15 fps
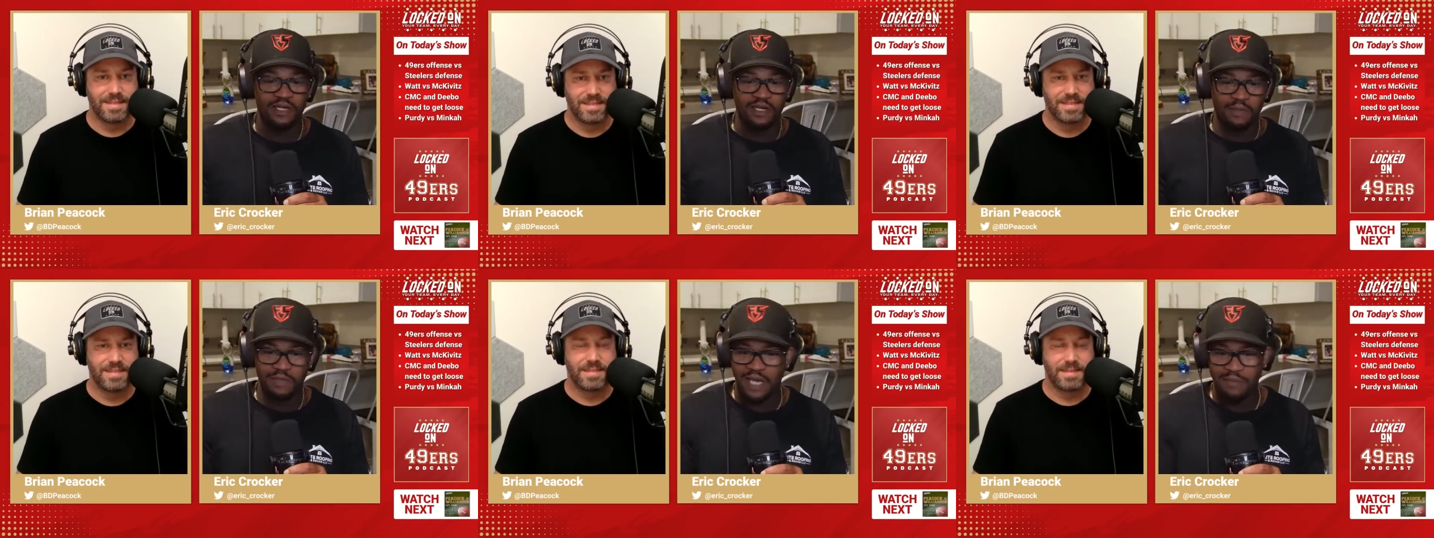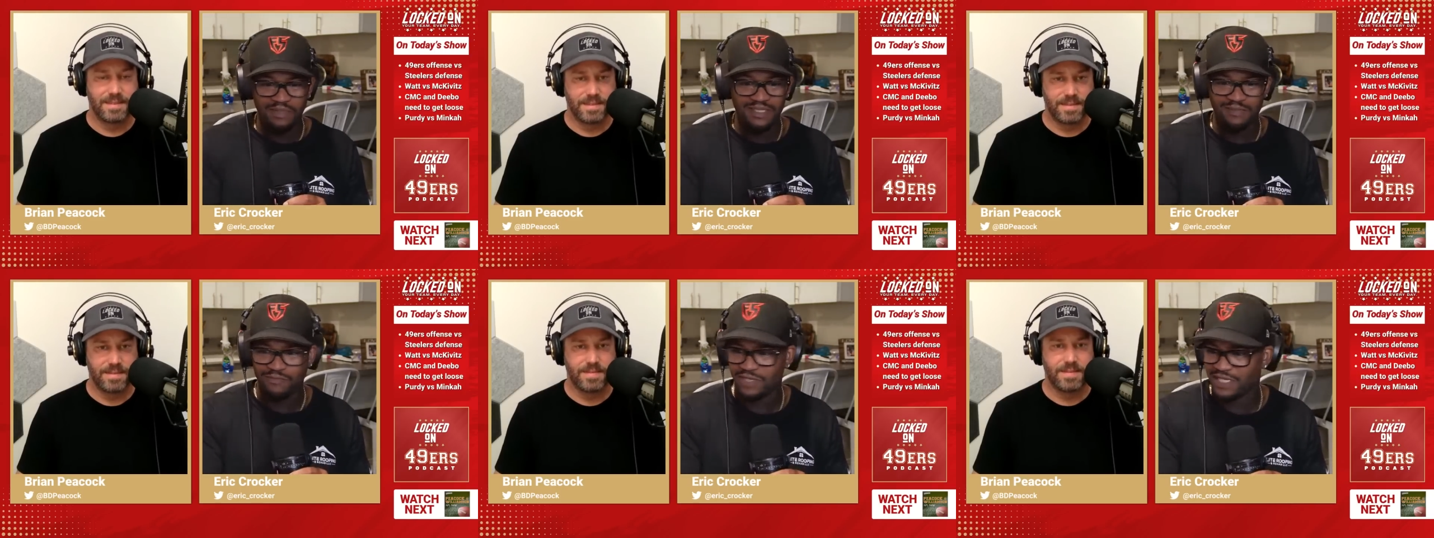Speaker 1: I mean, how
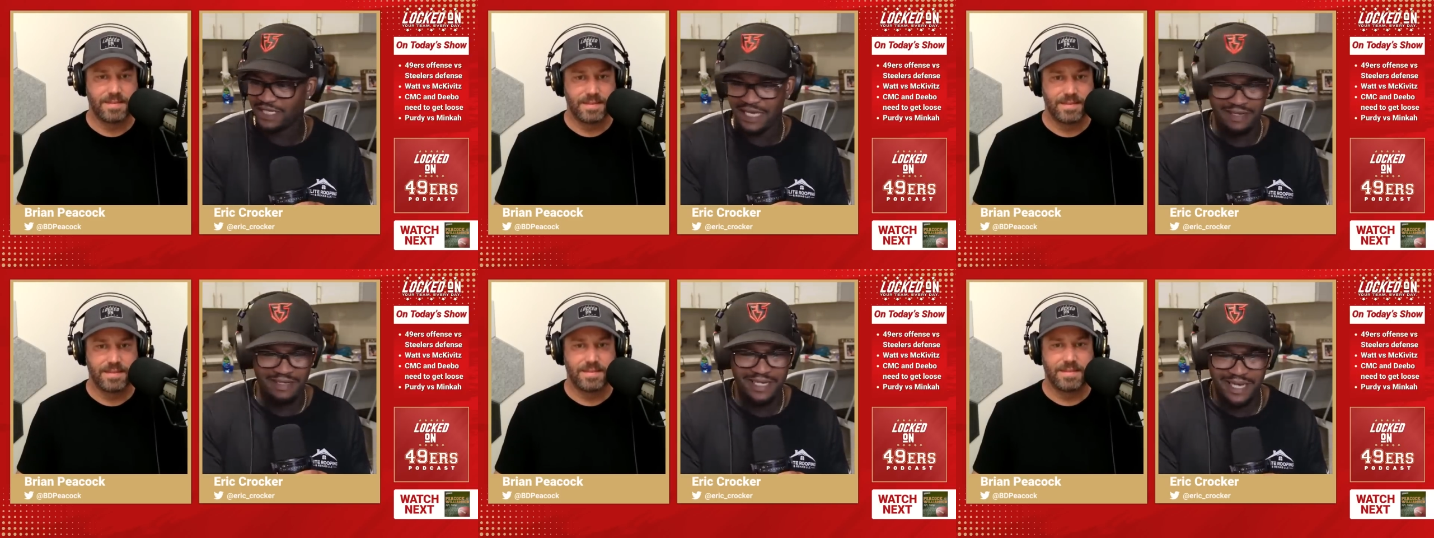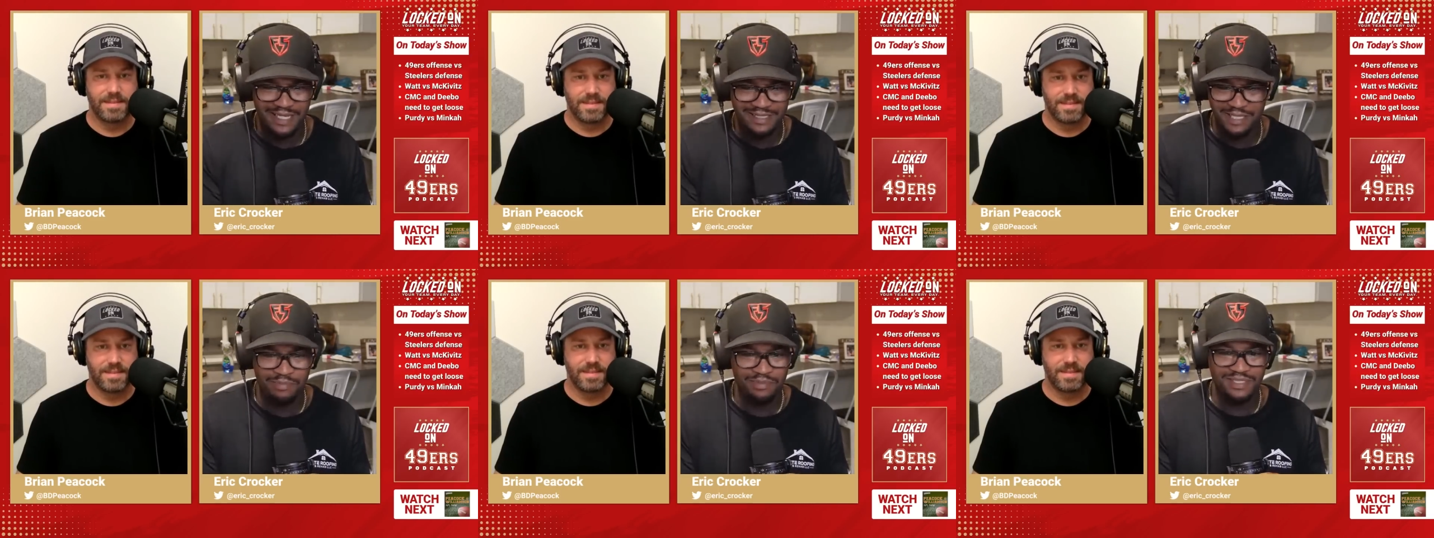many? What he
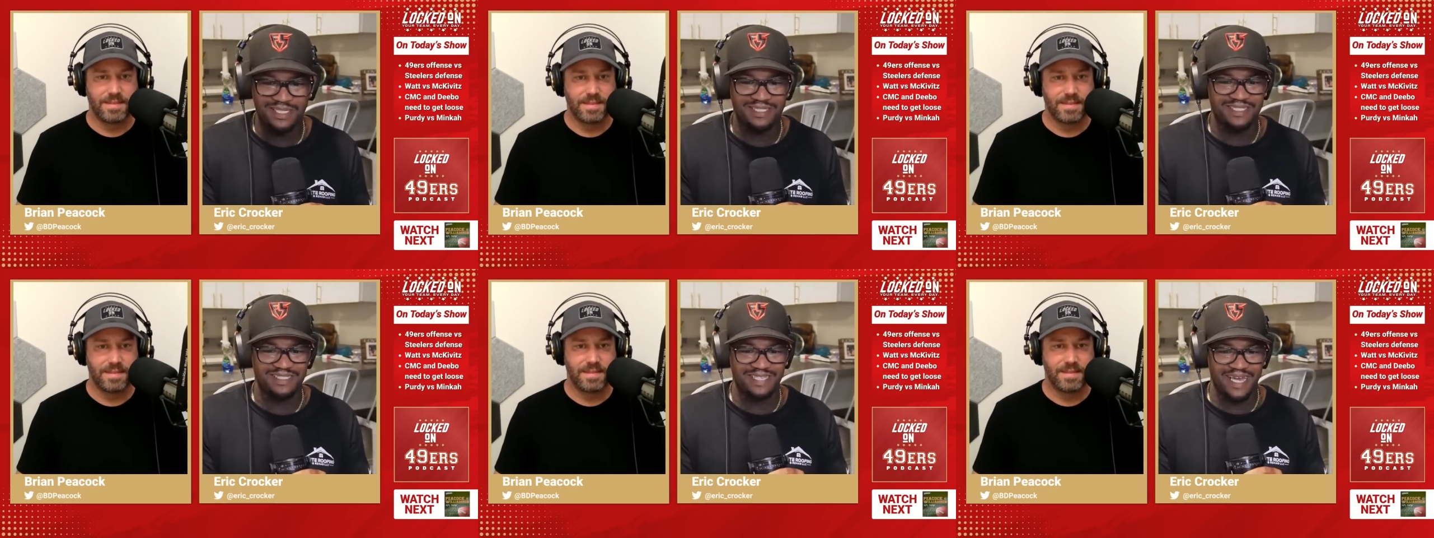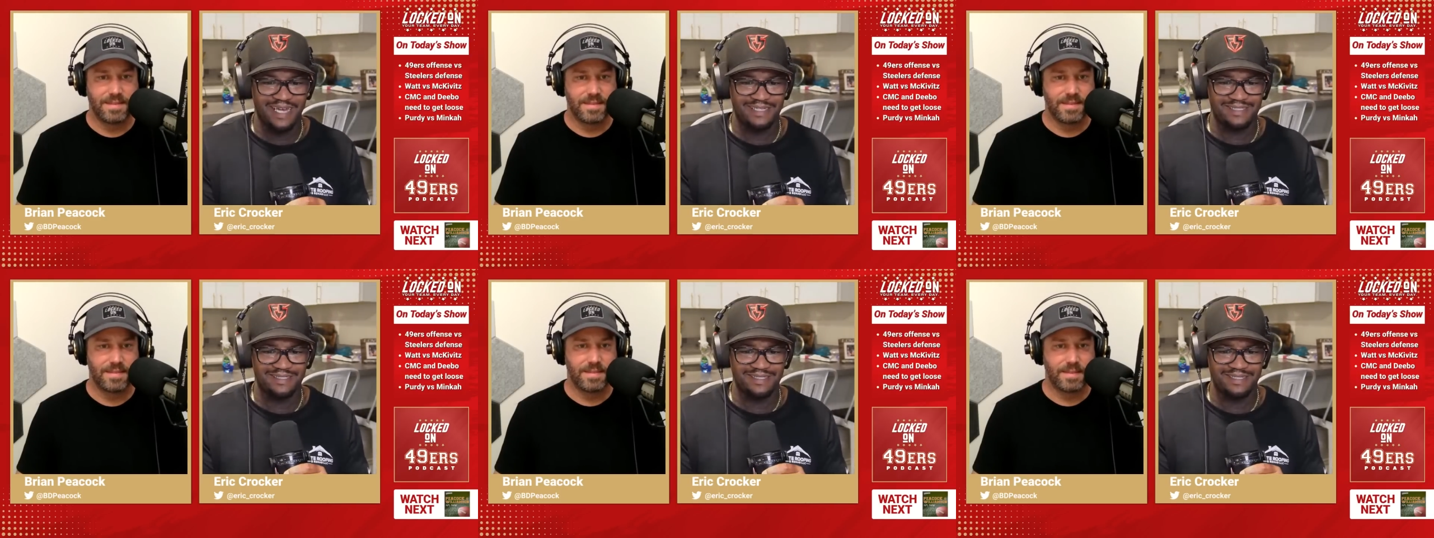had double digit
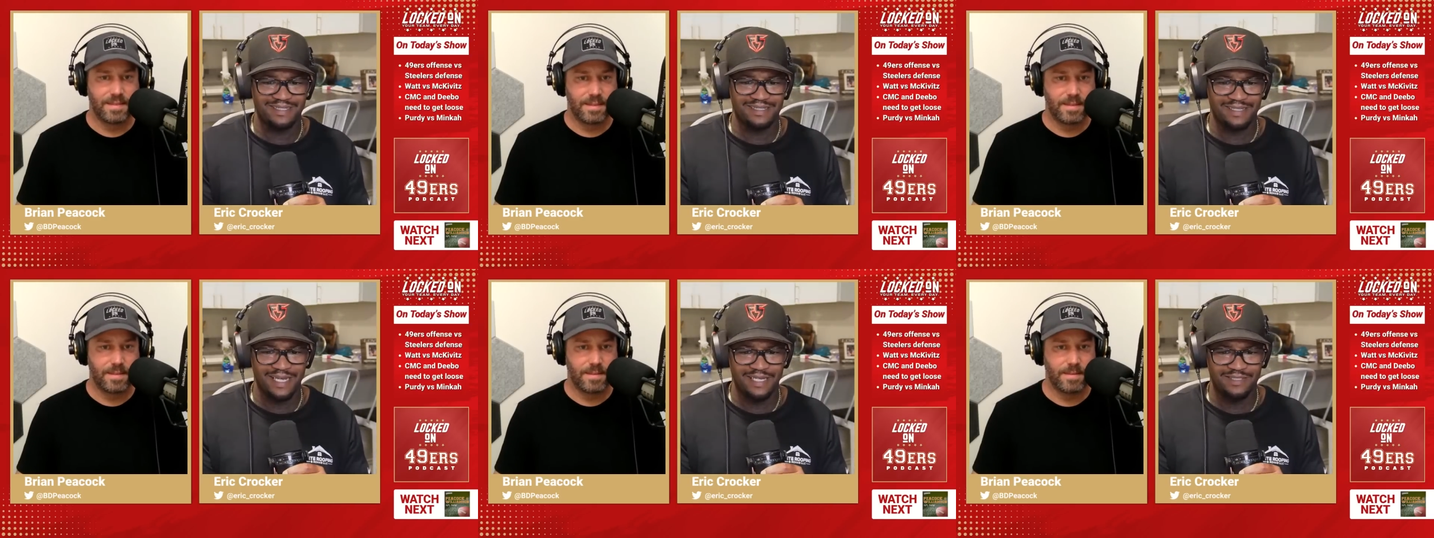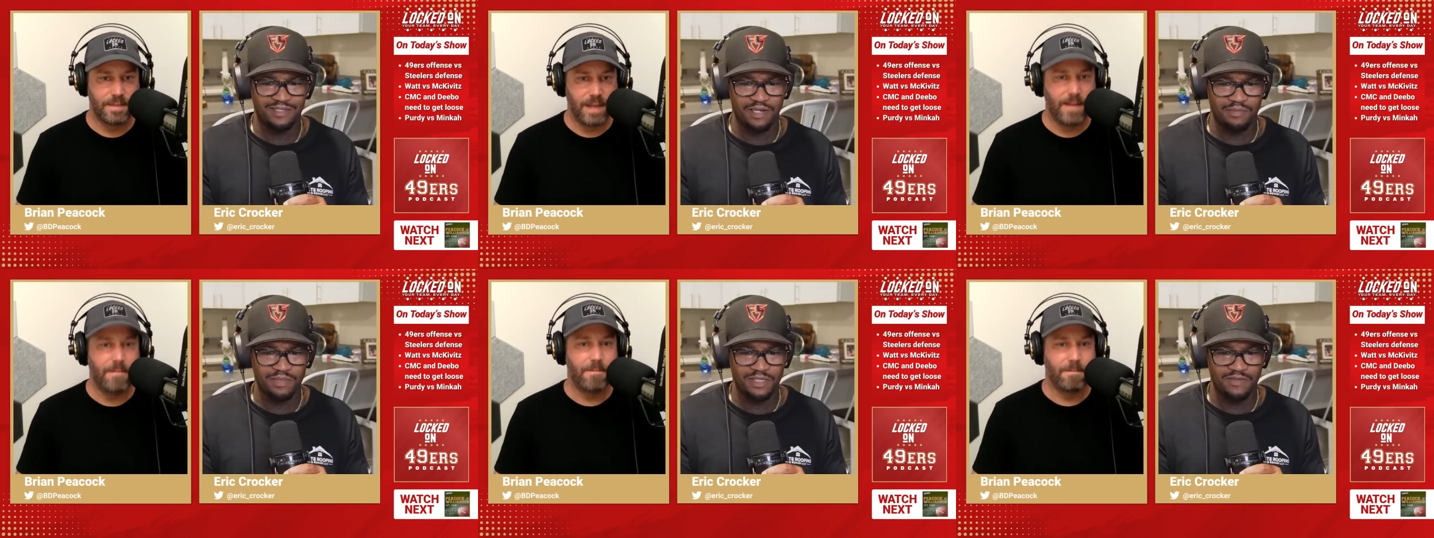sacks last year, I yeah. believe.